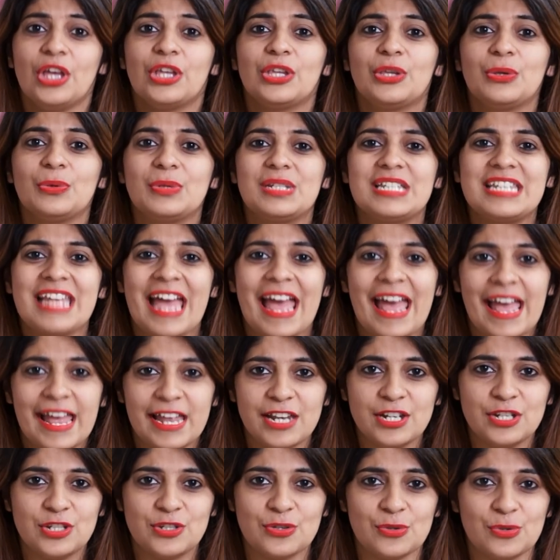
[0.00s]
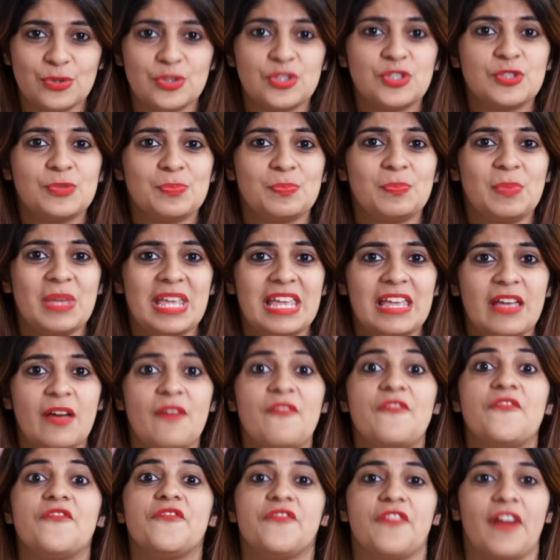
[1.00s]
you tend to speak
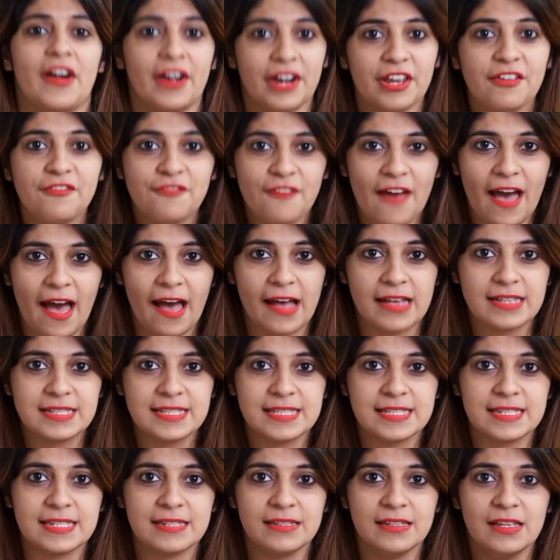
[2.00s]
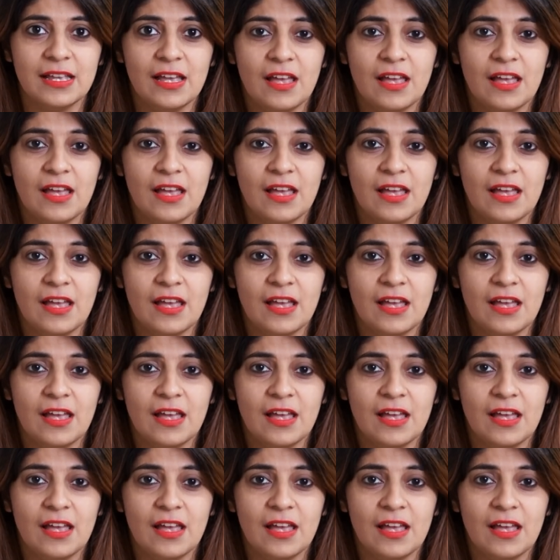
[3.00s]
very fast,